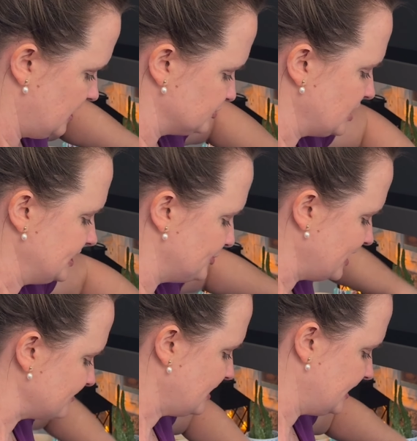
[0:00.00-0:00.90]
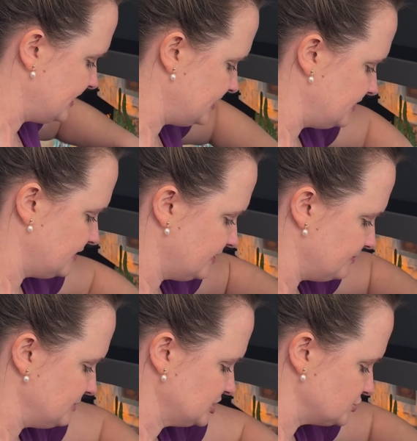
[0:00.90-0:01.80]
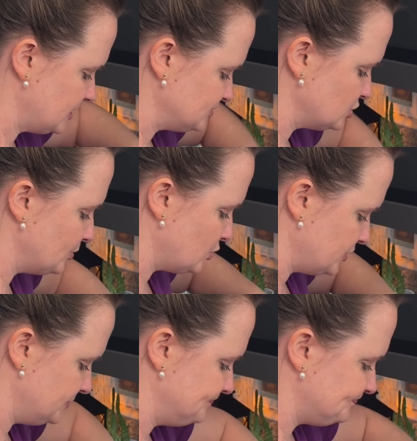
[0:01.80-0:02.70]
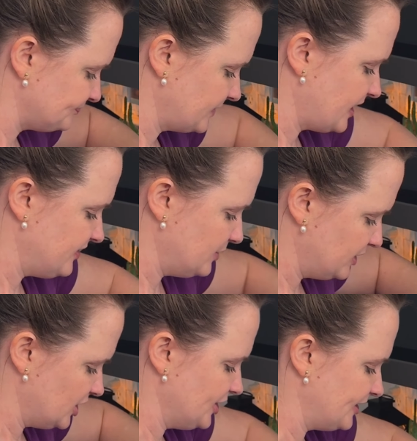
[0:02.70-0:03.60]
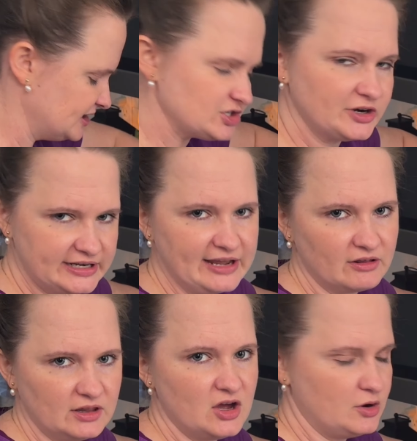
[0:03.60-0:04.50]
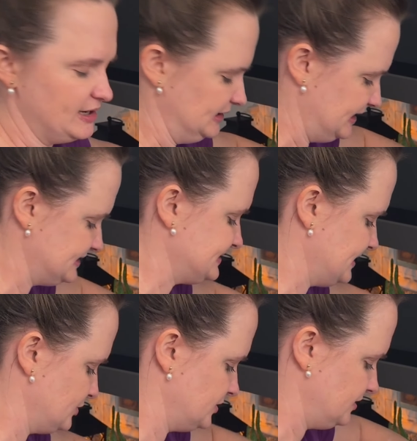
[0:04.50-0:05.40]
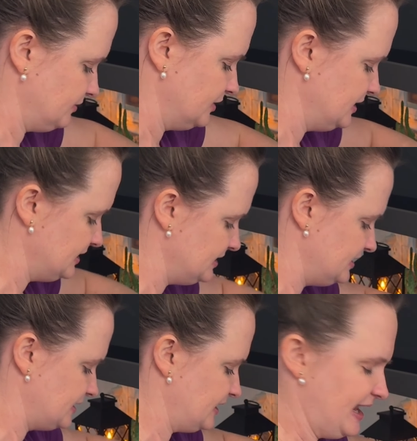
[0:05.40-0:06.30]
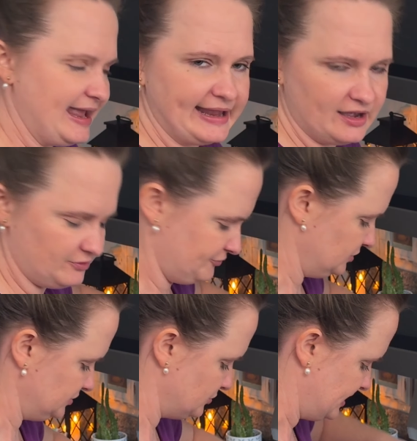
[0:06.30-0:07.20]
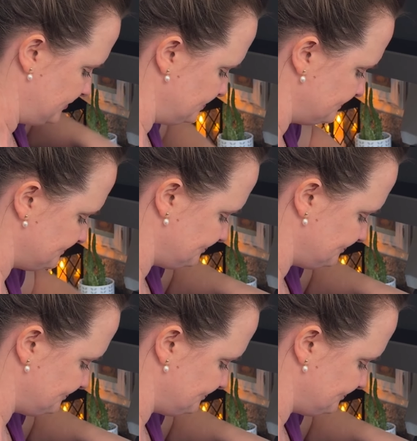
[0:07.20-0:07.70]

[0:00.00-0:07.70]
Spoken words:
And I'm trying to bring my mixture up to a boil. And then we are going to turn it down on low and let it simmer and kind of hang out for a little while.